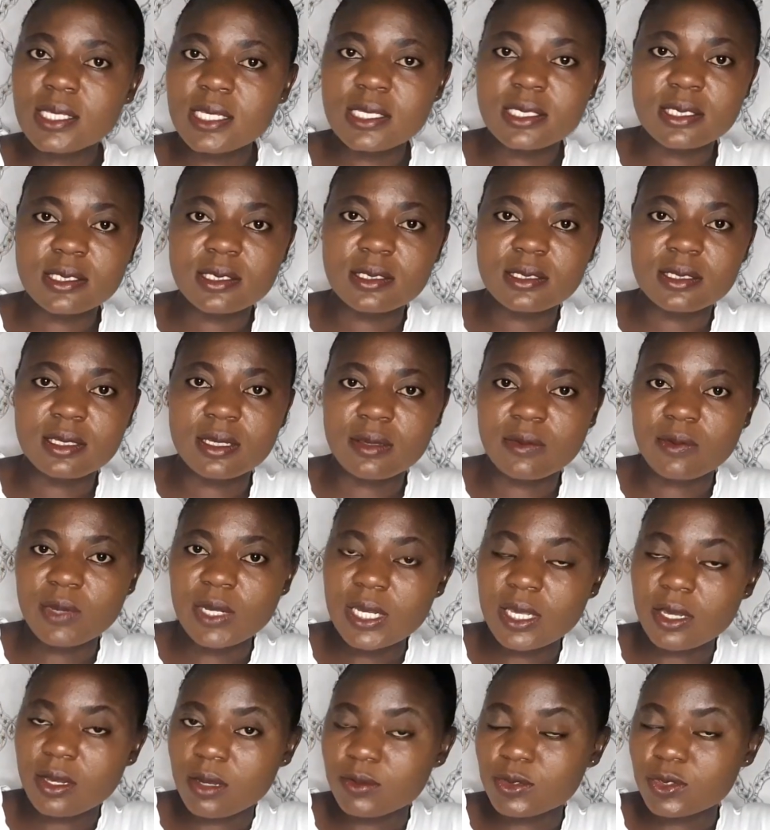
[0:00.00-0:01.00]
this, when
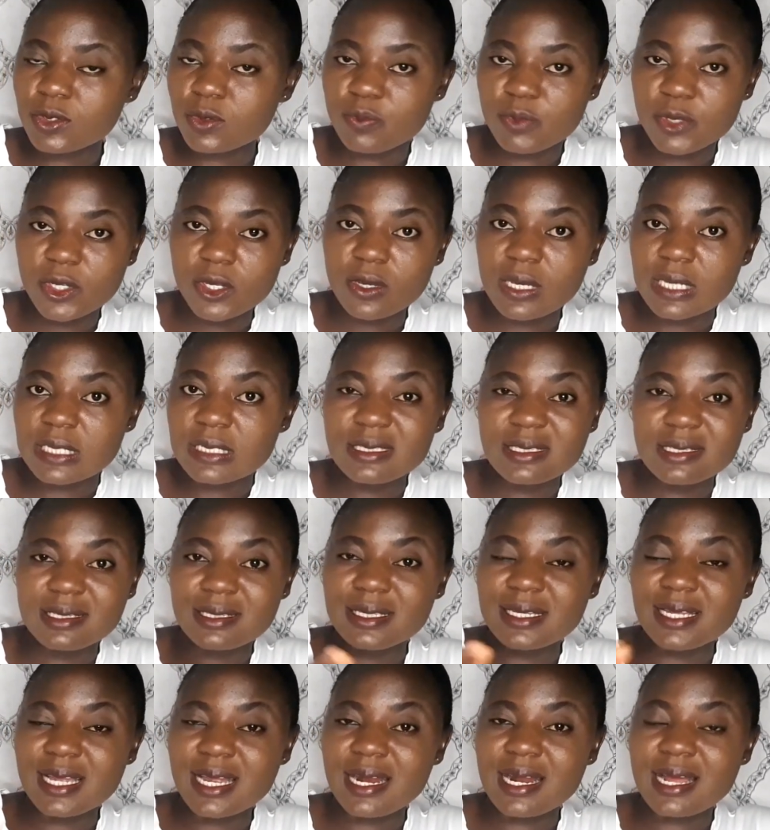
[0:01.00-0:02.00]
it comes to POS,
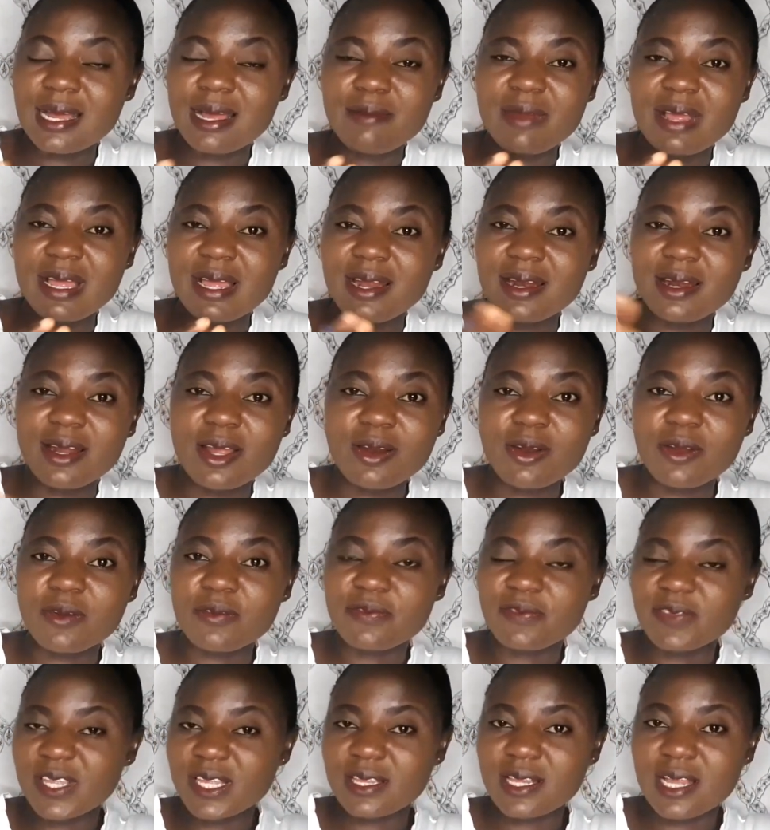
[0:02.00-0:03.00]
there are a lot
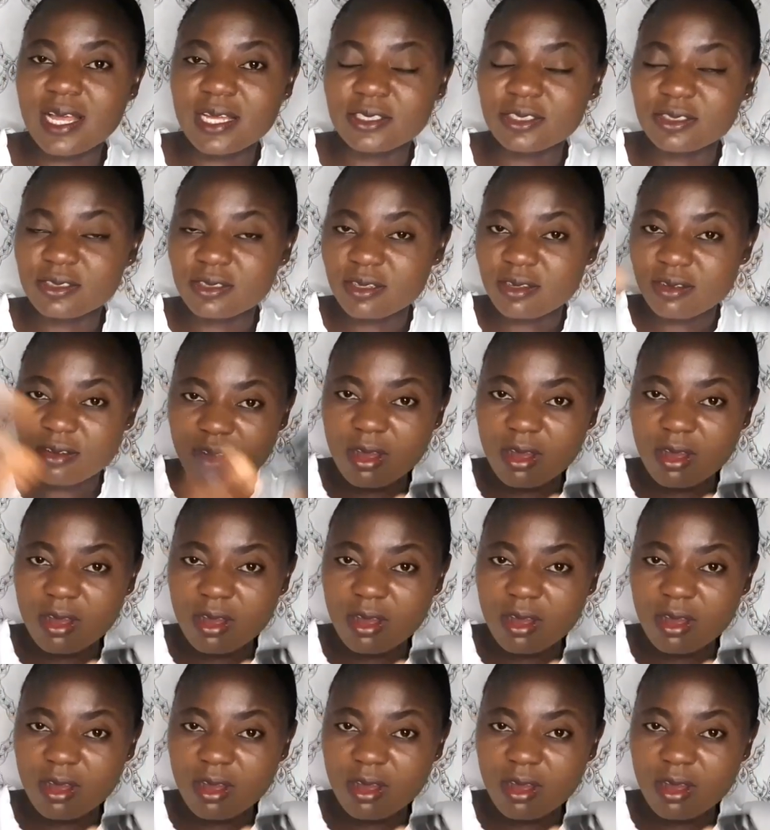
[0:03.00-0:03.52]
of things that